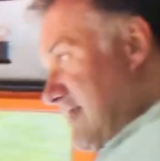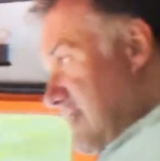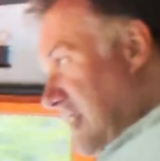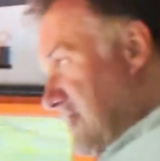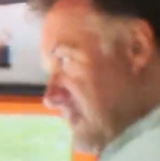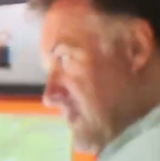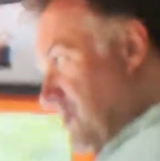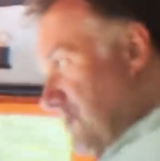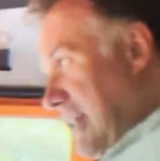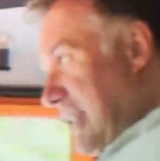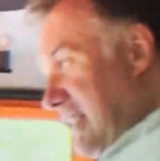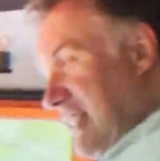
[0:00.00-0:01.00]
nice and
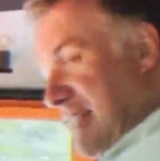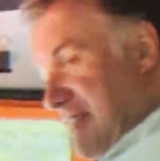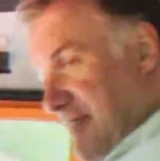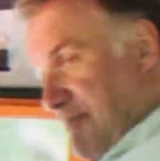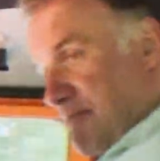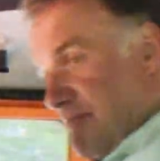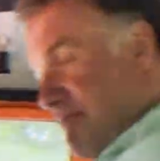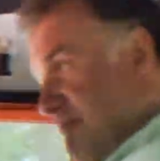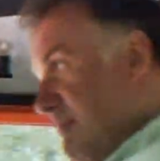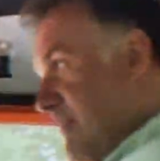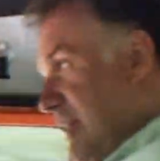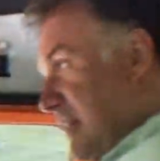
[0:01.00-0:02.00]
straight, but it
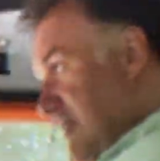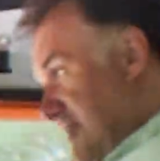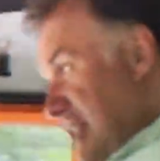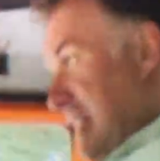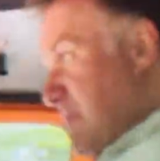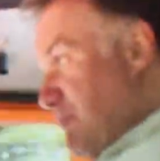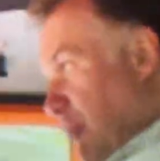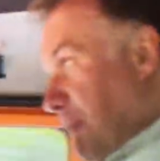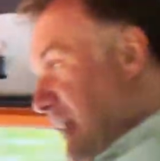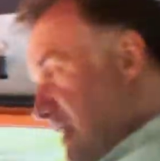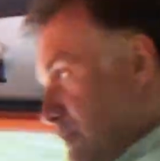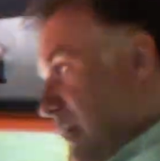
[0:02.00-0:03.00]
steers
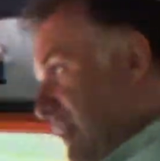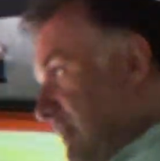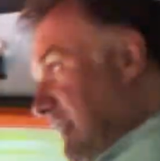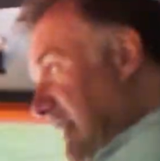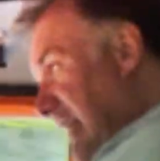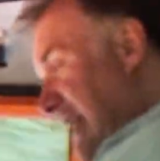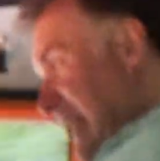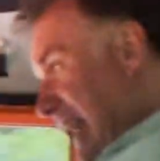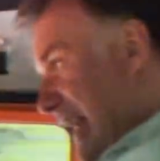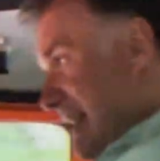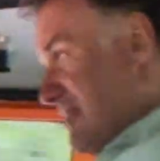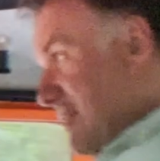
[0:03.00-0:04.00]
properly as well. It
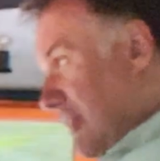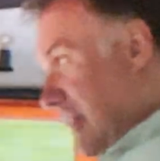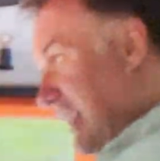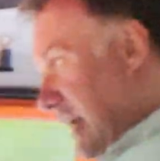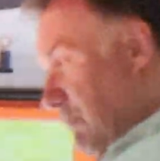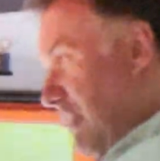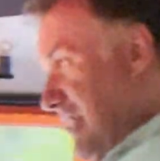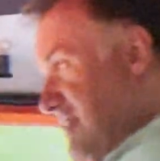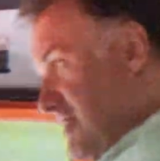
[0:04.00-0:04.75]
has got an uprated